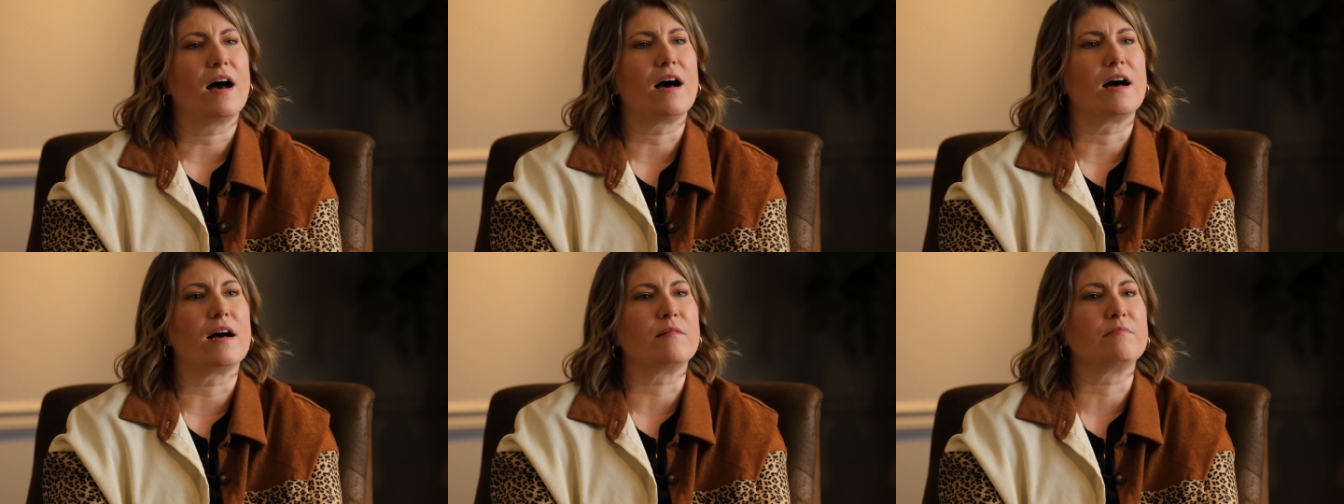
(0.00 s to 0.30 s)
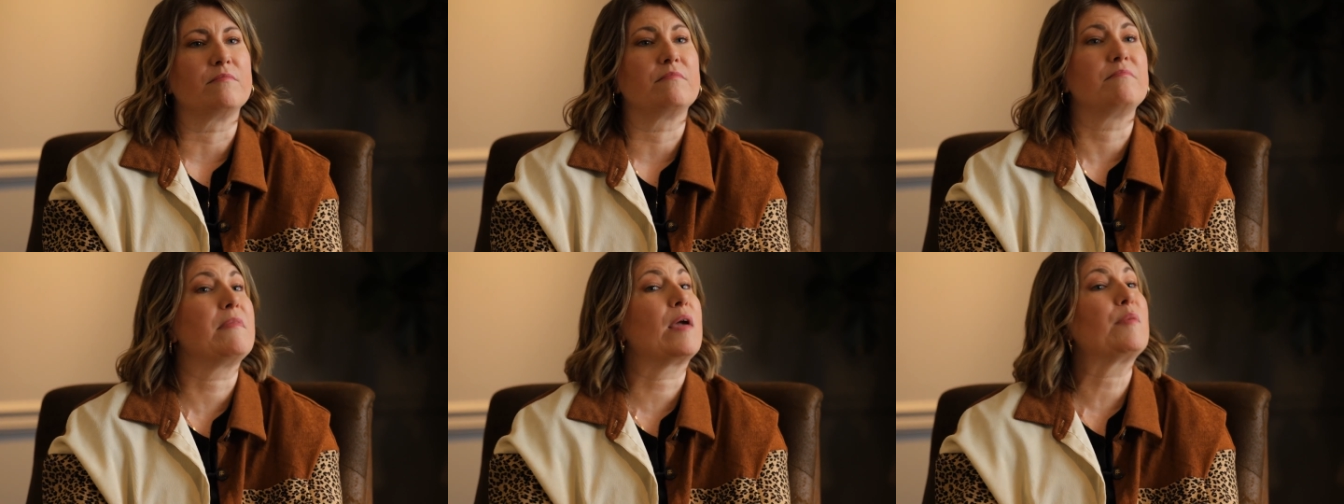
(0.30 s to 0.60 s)

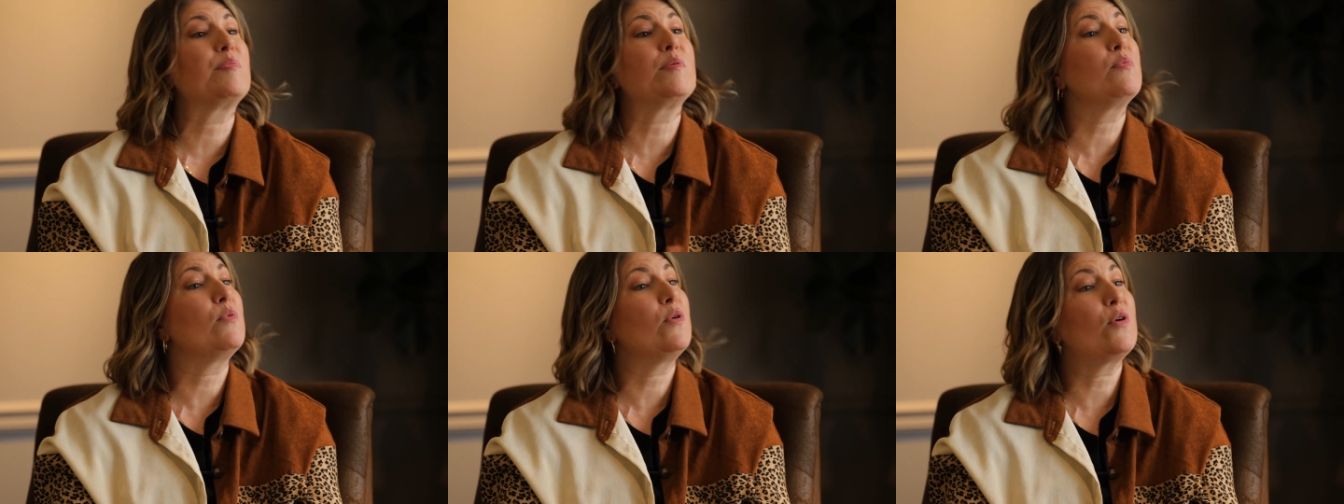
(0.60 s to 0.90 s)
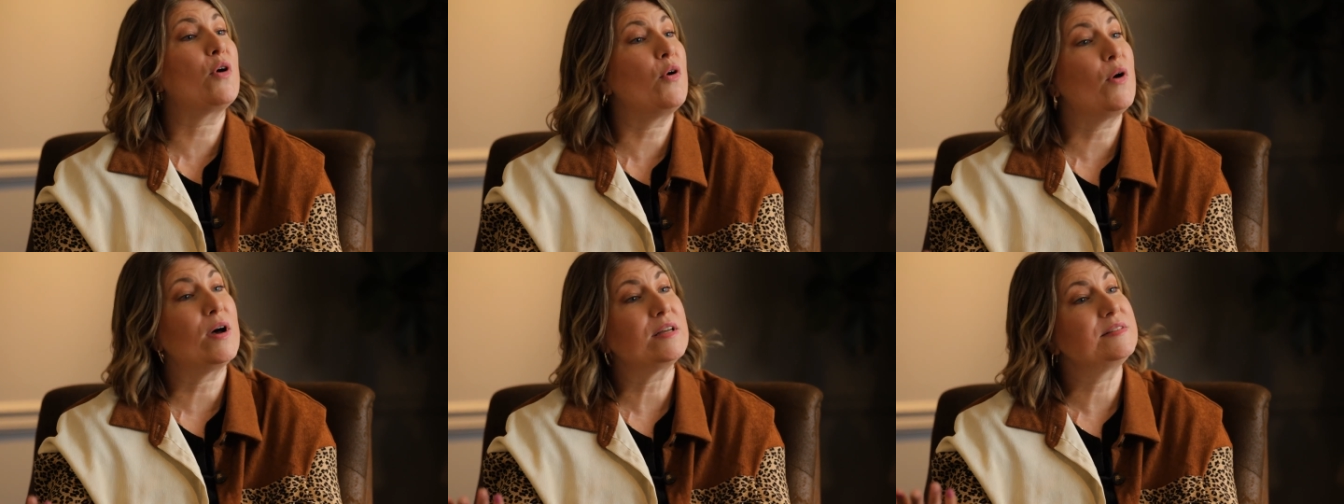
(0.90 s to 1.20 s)
um, maybe we'll
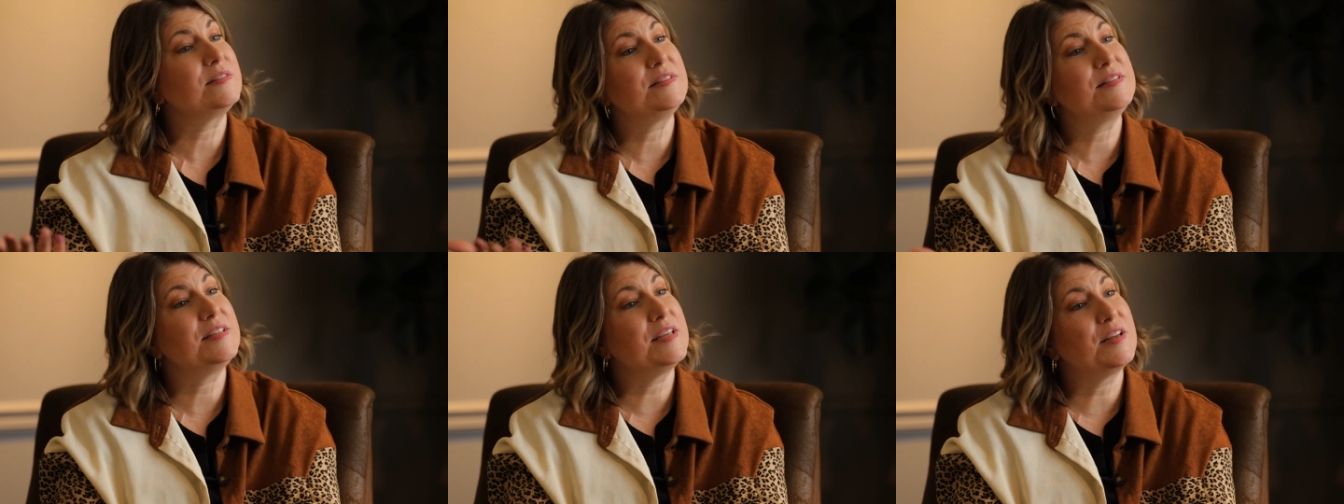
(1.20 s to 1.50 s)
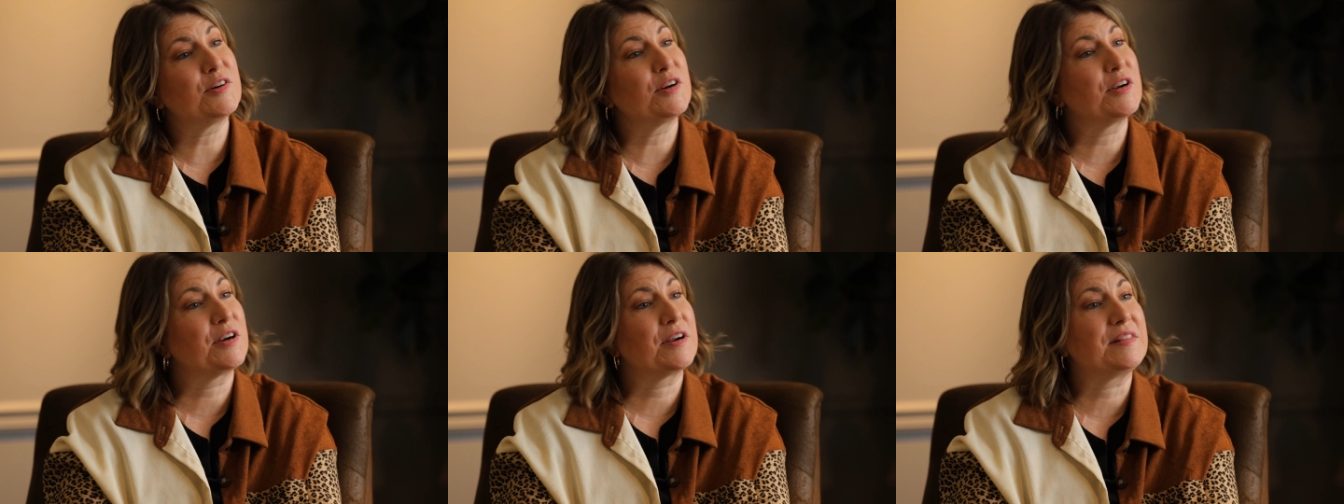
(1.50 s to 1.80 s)
go out to
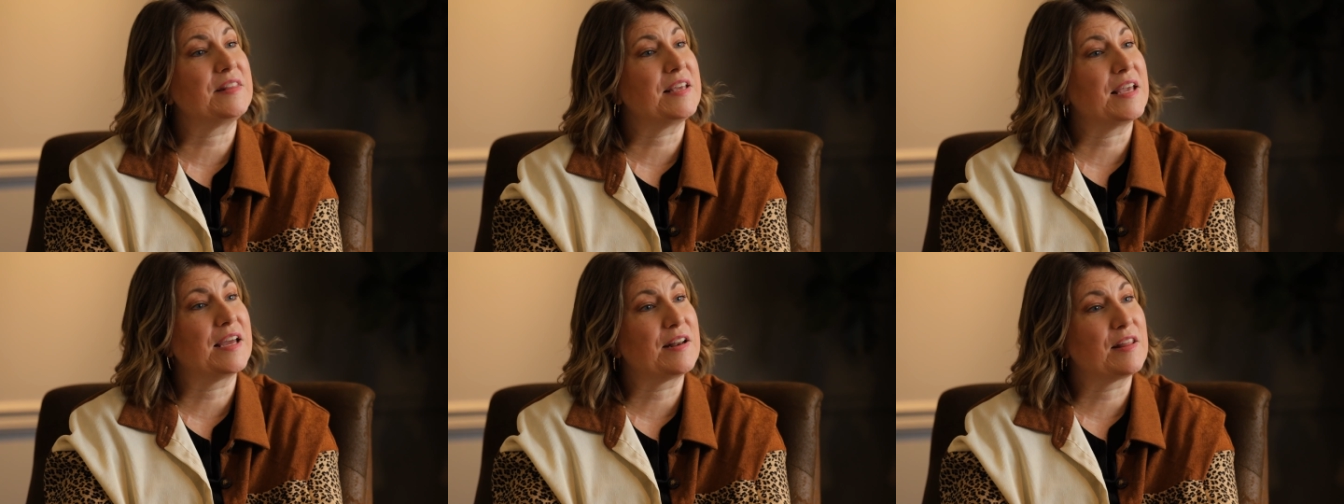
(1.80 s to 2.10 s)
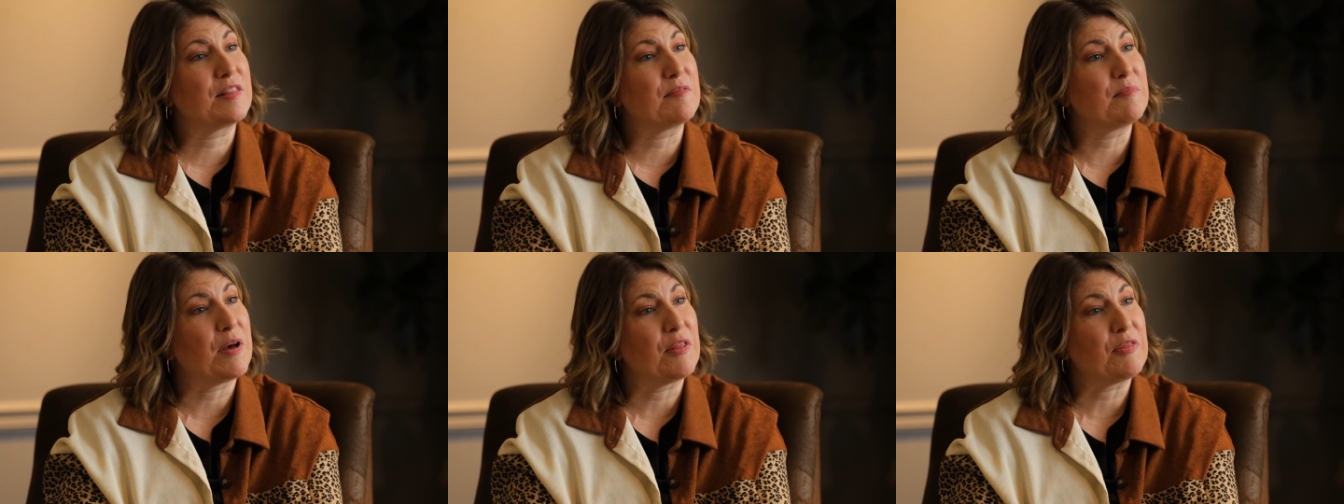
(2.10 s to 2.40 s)
dinner at the end
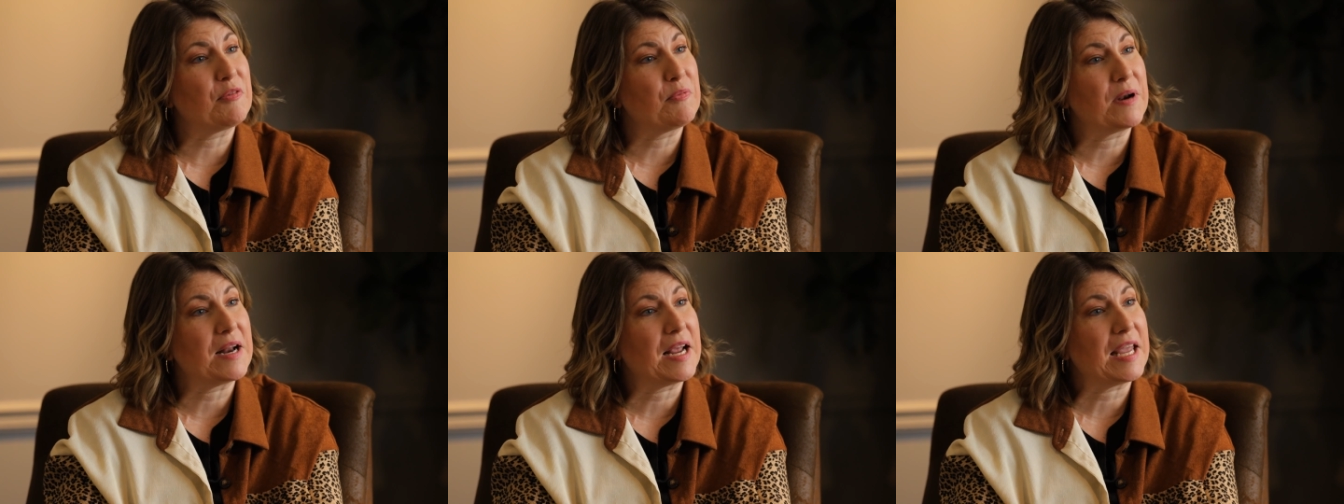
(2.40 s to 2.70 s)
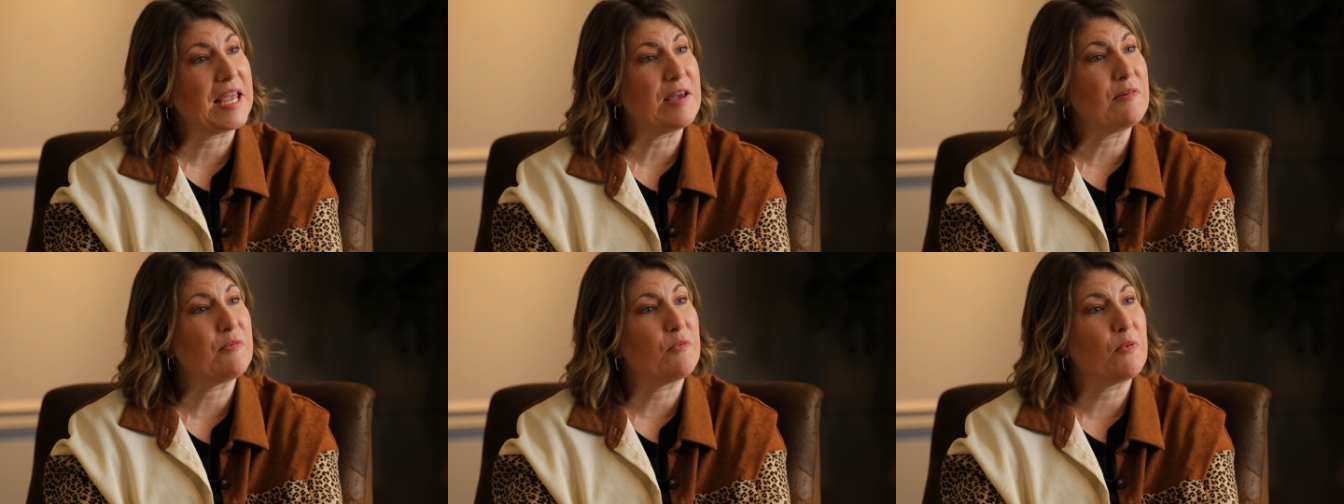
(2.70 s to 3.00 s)
of the month when
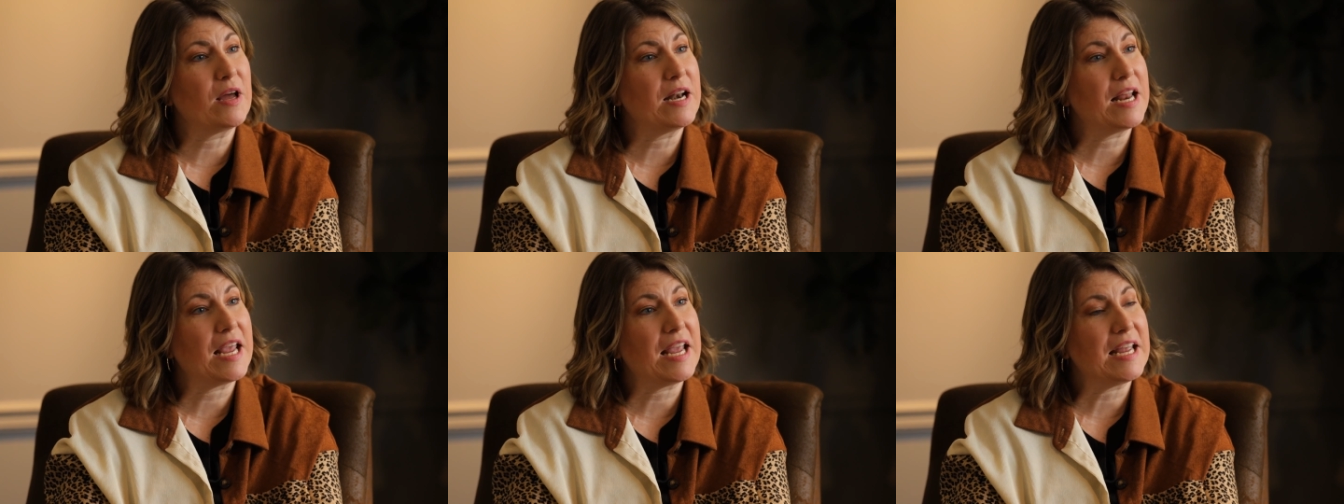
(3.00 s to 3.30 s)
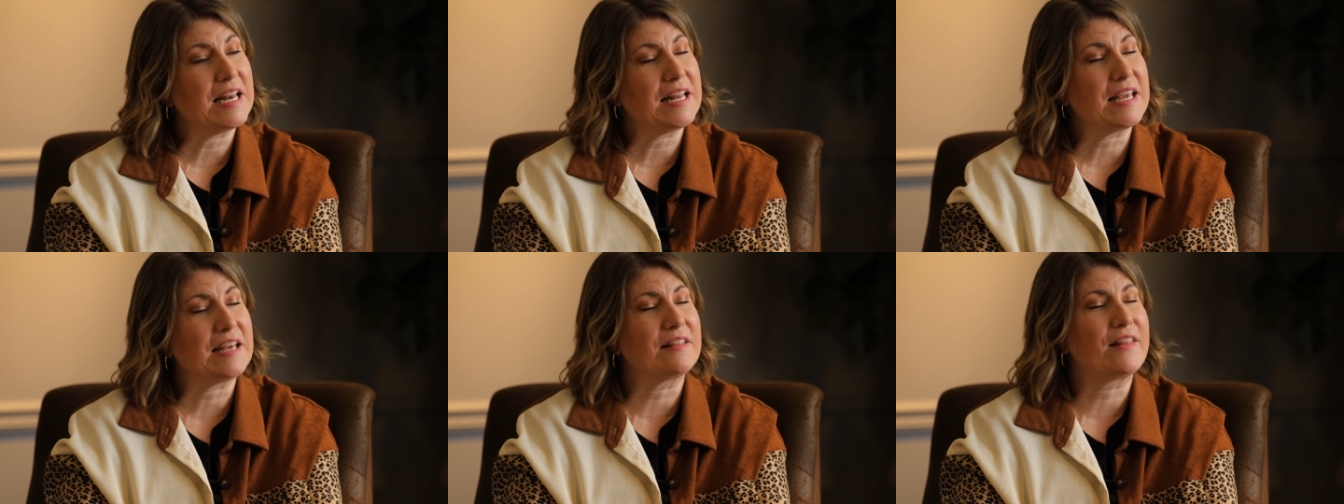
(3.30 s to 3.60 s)
I hit
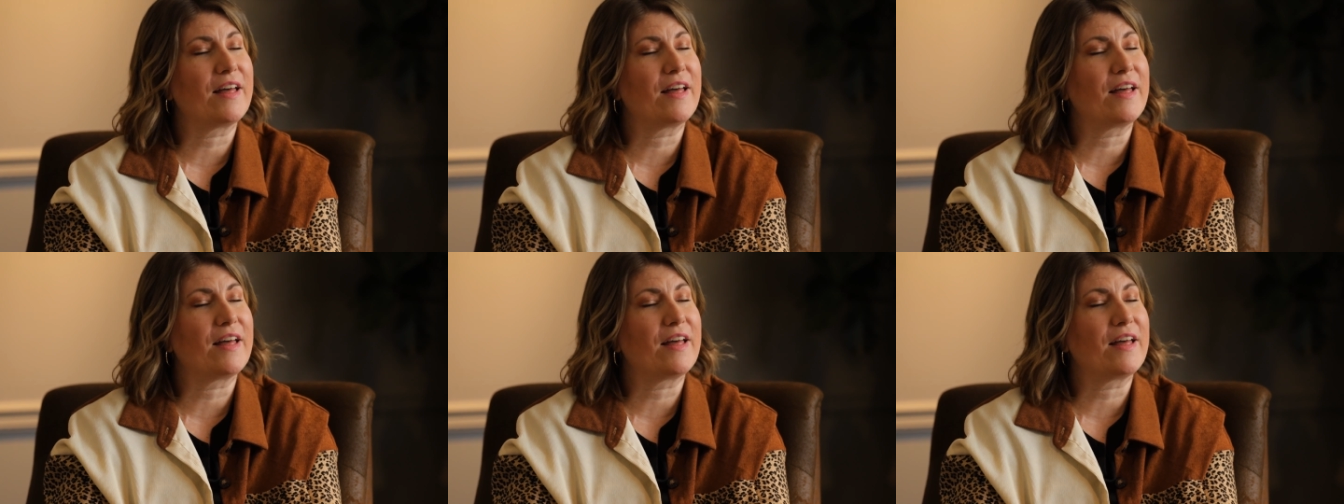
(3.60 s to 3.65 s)
180.